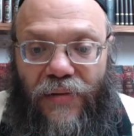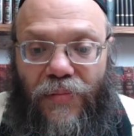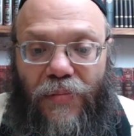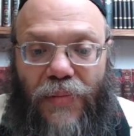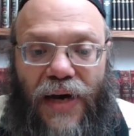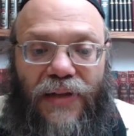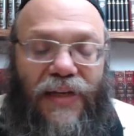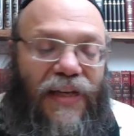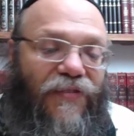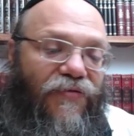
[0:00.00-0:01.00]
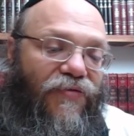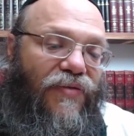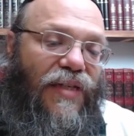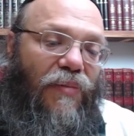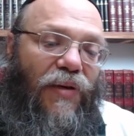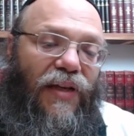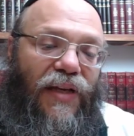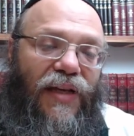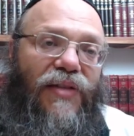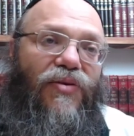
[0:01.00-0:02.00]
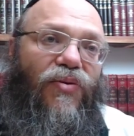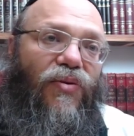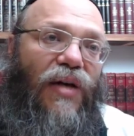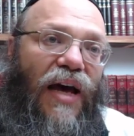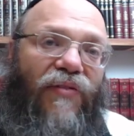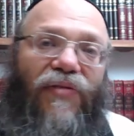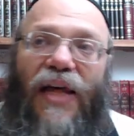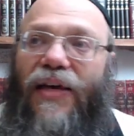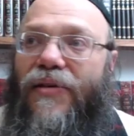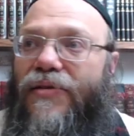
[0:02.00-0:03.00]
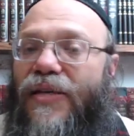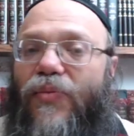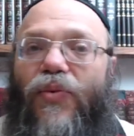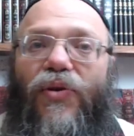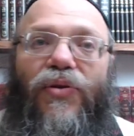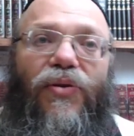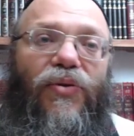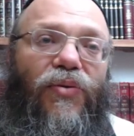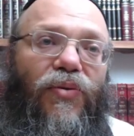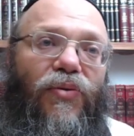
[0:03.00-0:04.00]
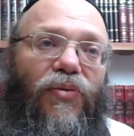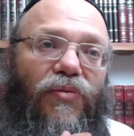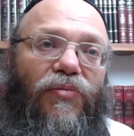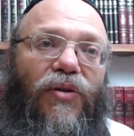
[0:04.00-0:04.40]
But if somebody needs to have like some water to,